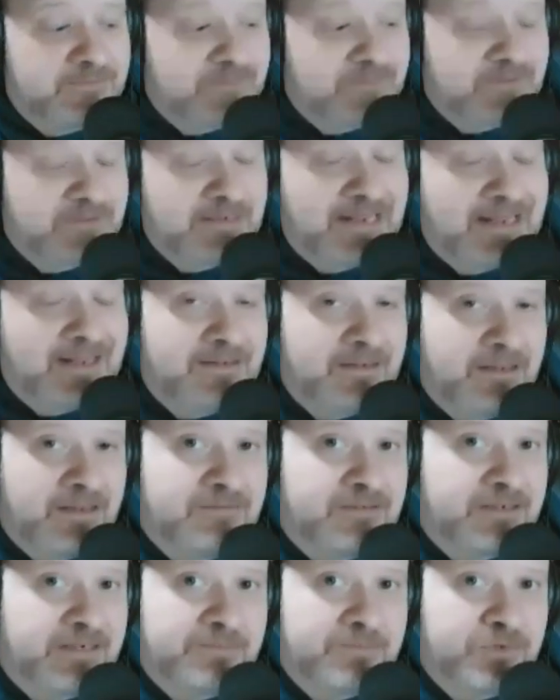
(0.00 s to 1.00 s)
I
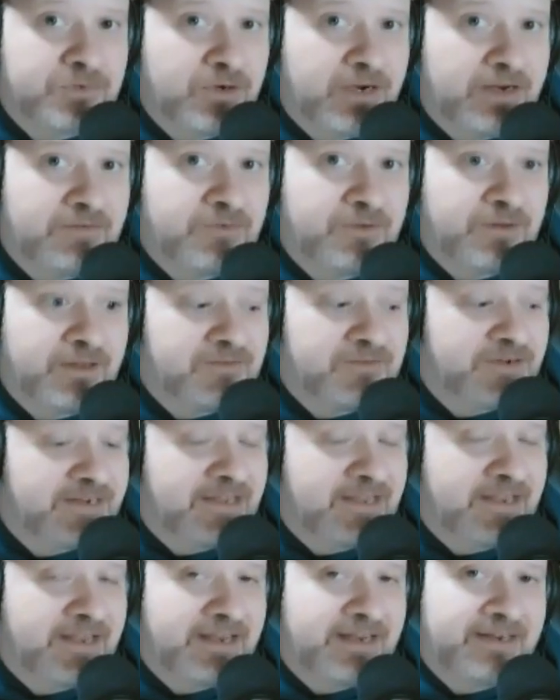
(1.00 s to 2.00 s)
love it. I'm grateful every
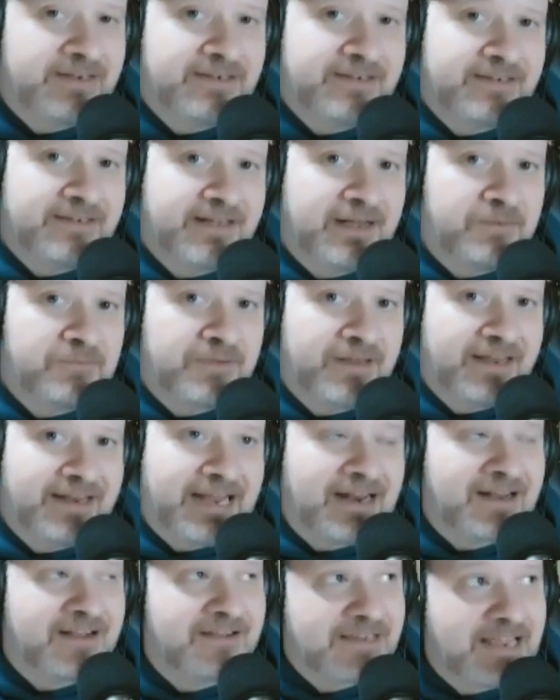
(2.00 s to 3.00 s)
day. I'm like,
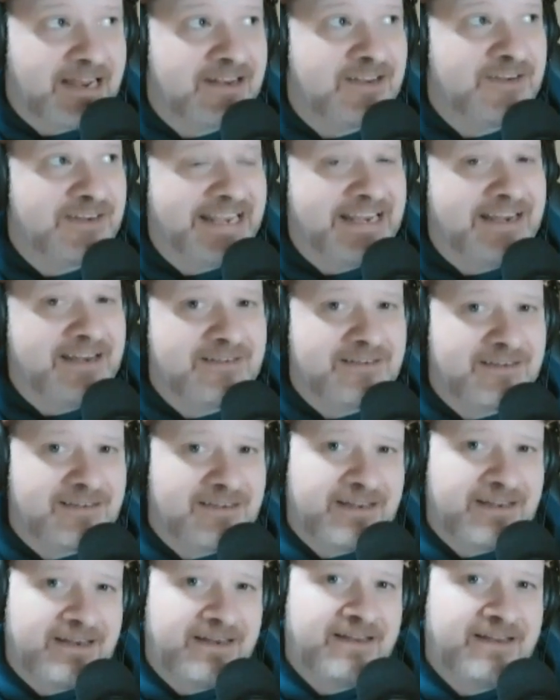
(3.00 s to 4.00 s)
because I could
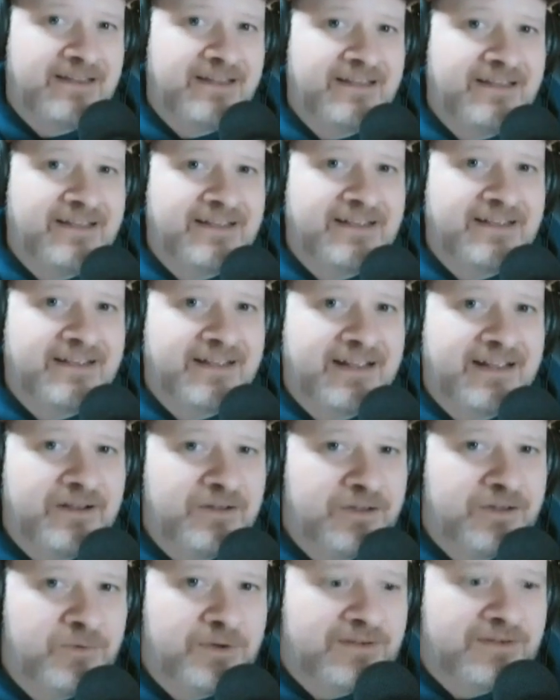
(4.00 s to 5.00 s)
easily,
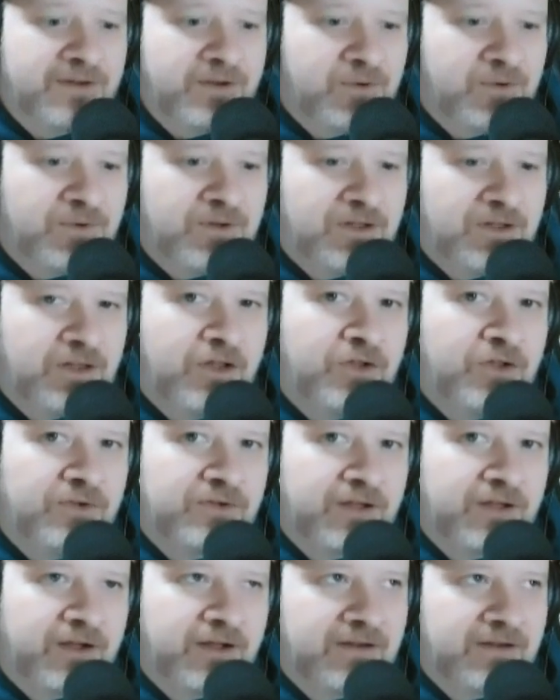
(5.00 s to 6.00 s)
there was so close,
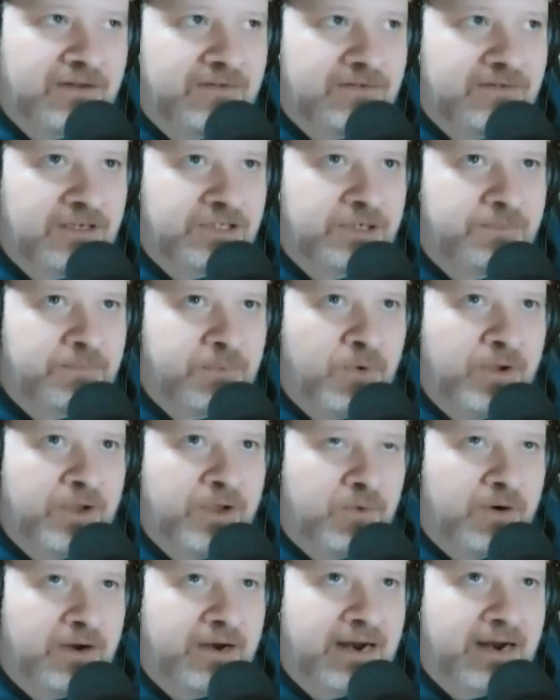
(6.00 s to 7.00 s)
such a point
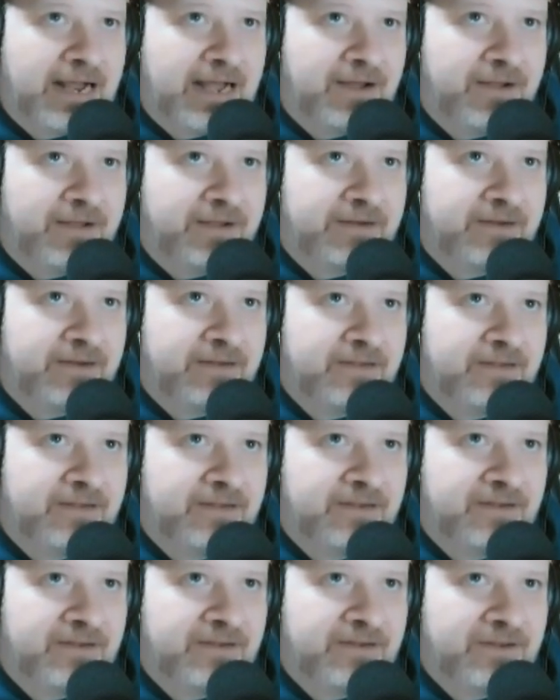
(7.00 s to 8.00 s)
where
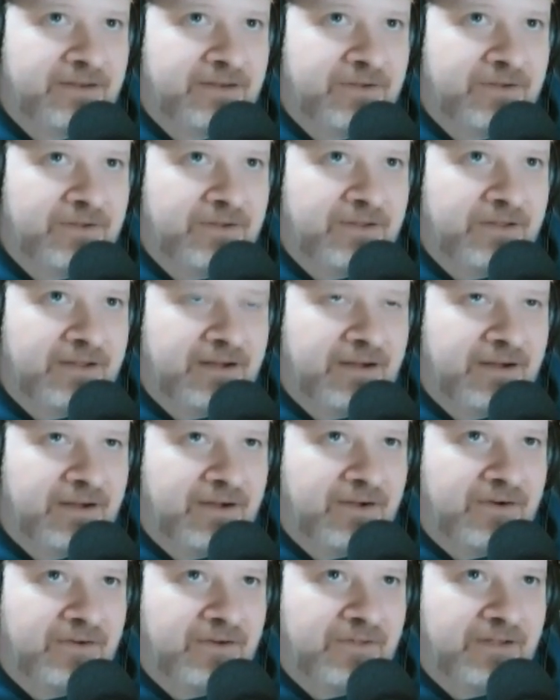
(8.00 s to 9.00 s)

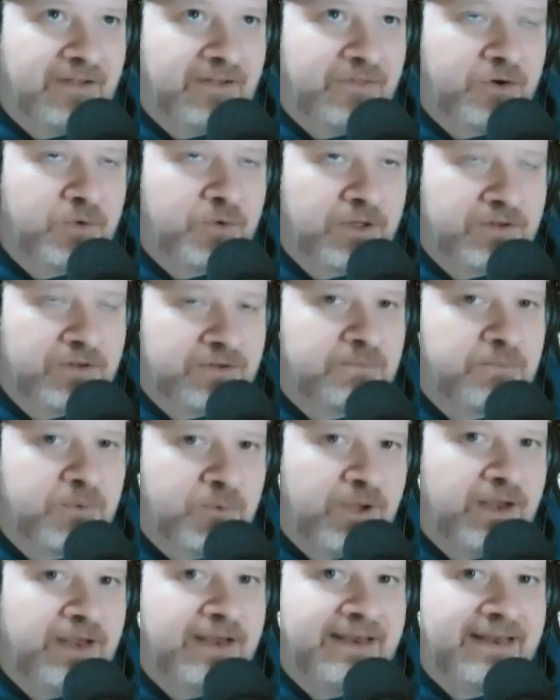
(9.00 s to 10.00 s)
there was a
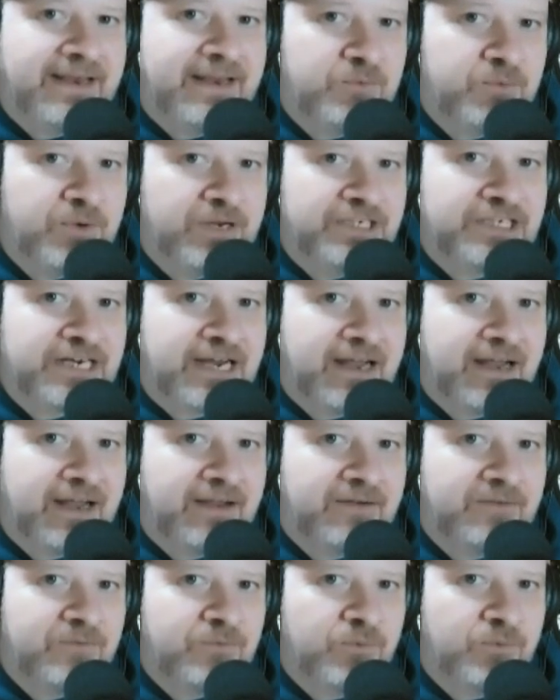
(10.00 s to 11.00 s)
point in which
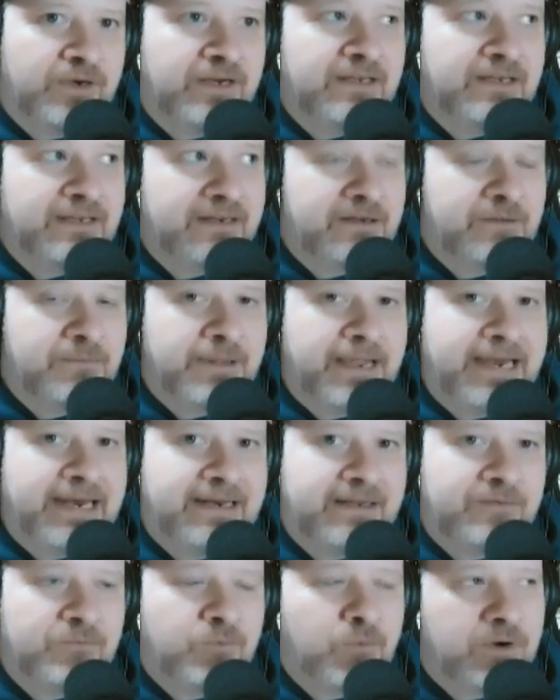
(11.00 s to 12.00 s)
I really
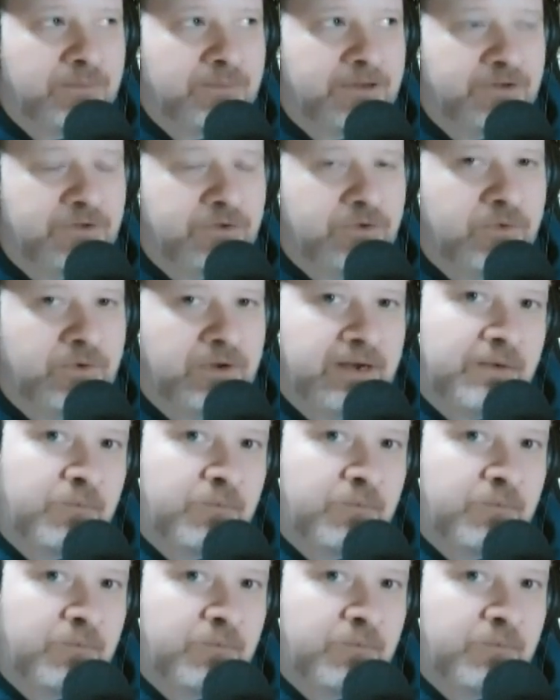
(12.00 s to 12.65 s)
debated, what am I doing?